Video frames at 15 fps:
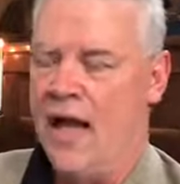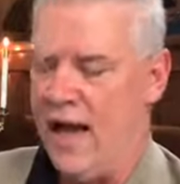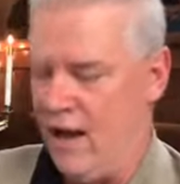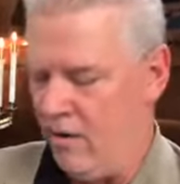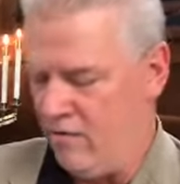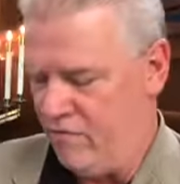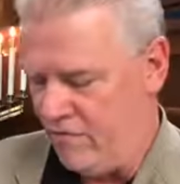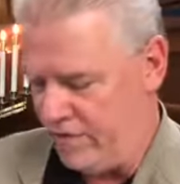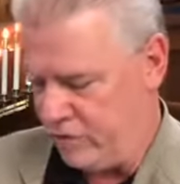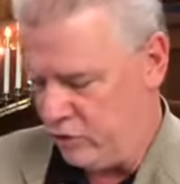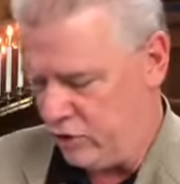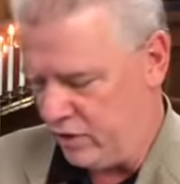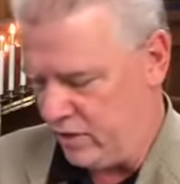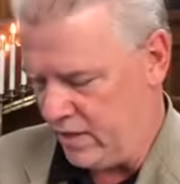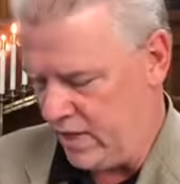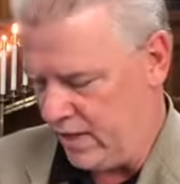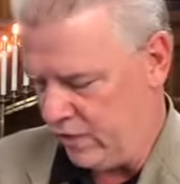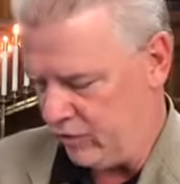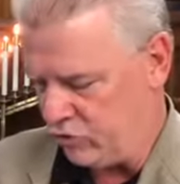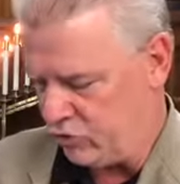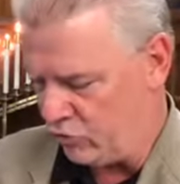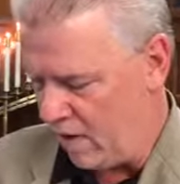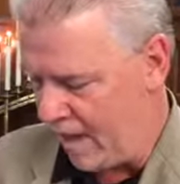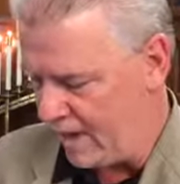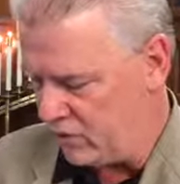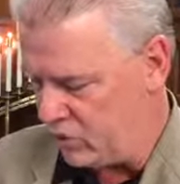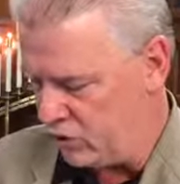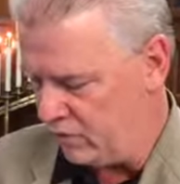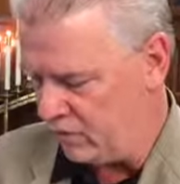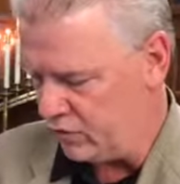our vision, and our
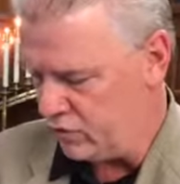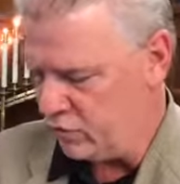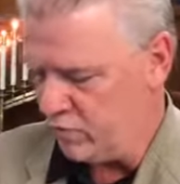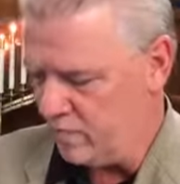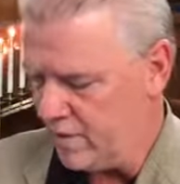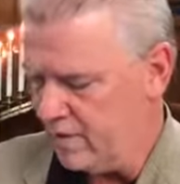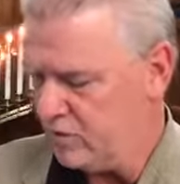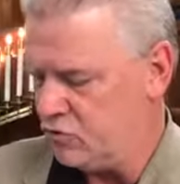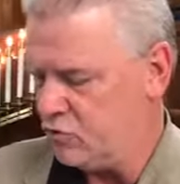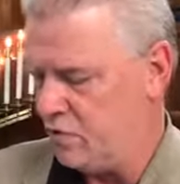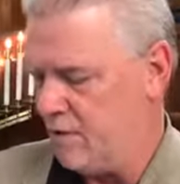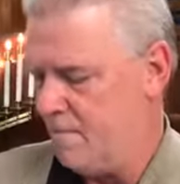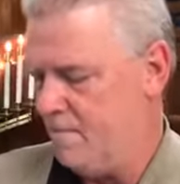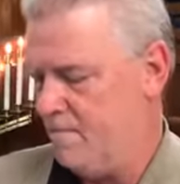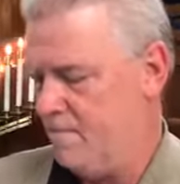strategy for doing ministry.